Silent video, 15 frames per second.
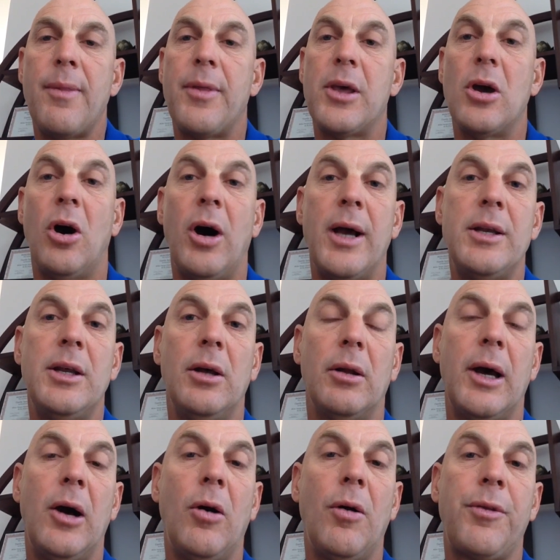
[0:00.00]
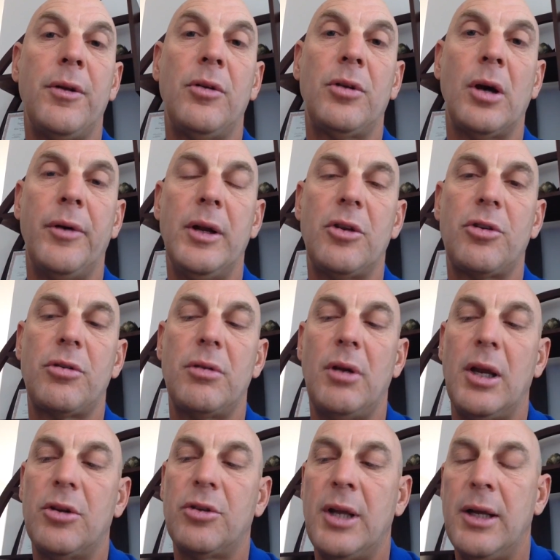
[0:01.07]
the ideal health, and so it's
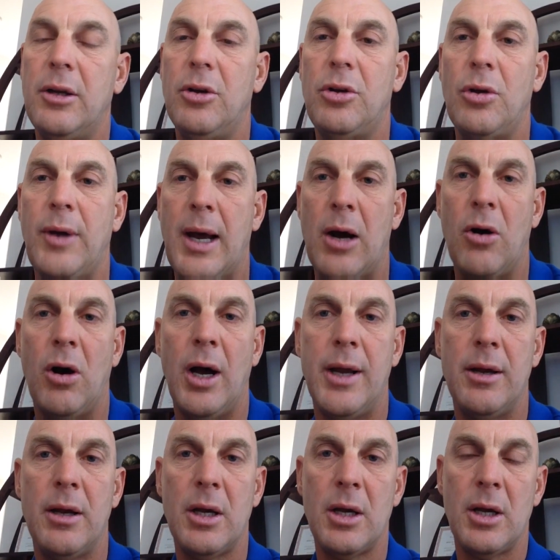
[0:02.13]
extended to how I